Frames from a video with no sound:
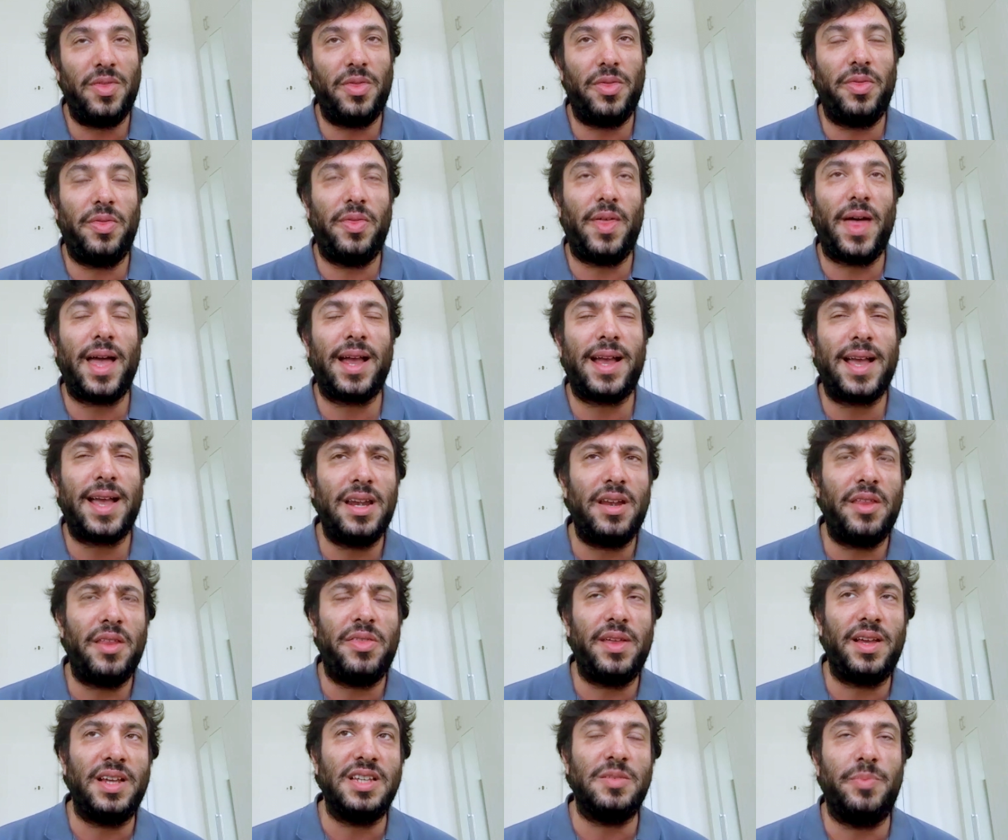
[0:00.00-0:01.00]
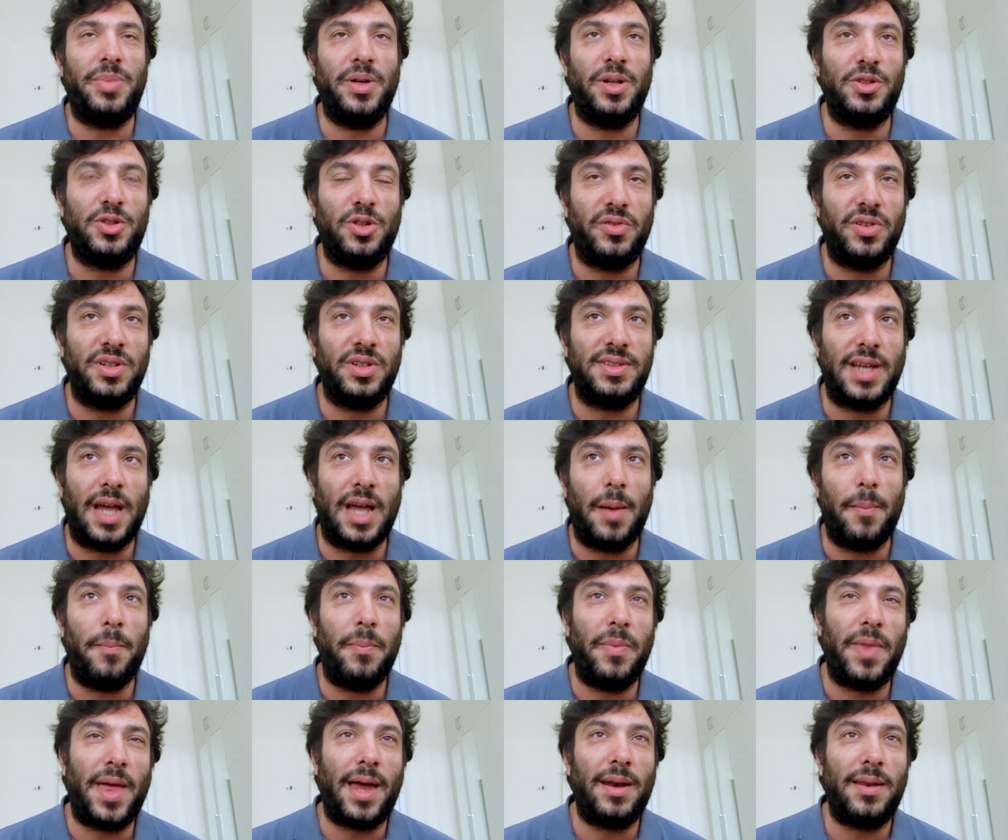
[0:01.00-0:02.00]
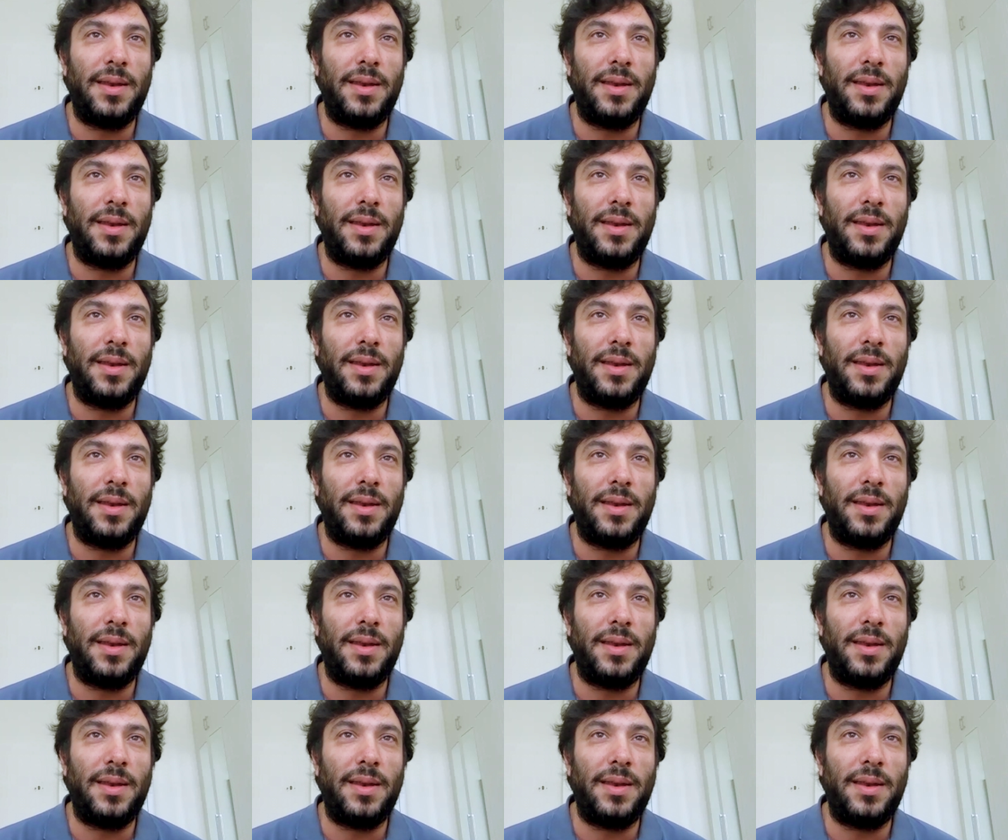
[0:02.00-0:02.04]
That kind of thing is built over time. We